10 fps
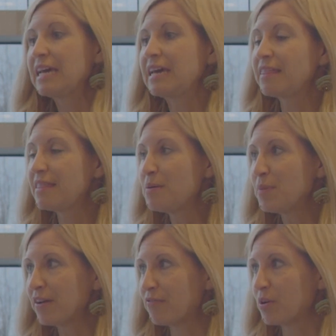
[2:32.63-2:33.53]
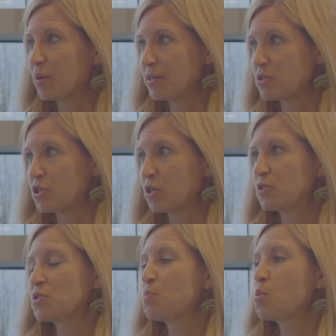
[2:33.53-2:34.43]
And then my focus
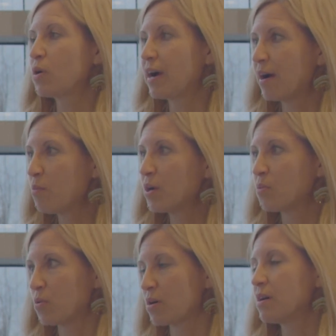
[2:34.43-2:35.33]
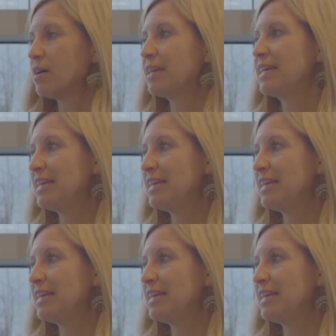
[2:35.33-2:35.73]
turned to more, I want to work on